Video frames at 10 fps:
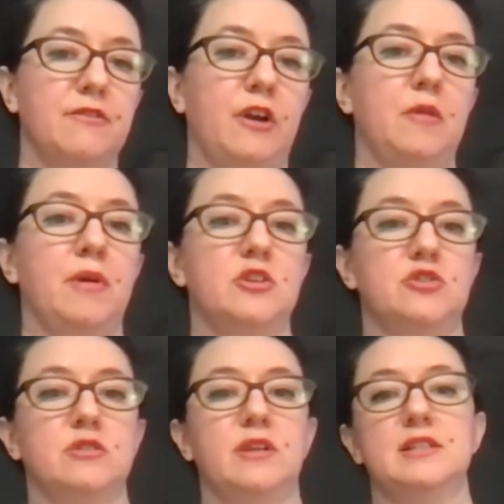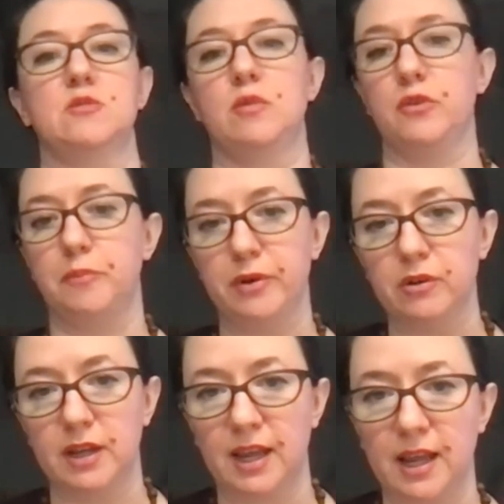very much less when we were
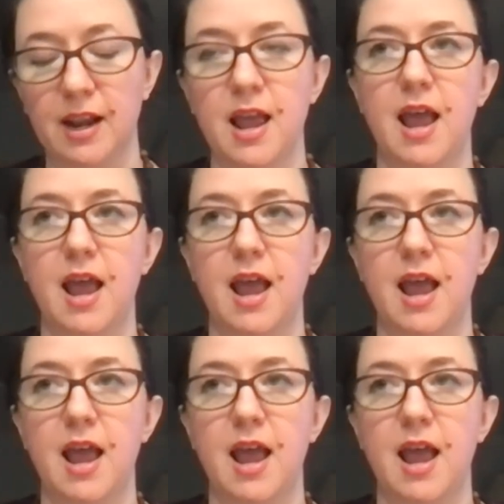building it.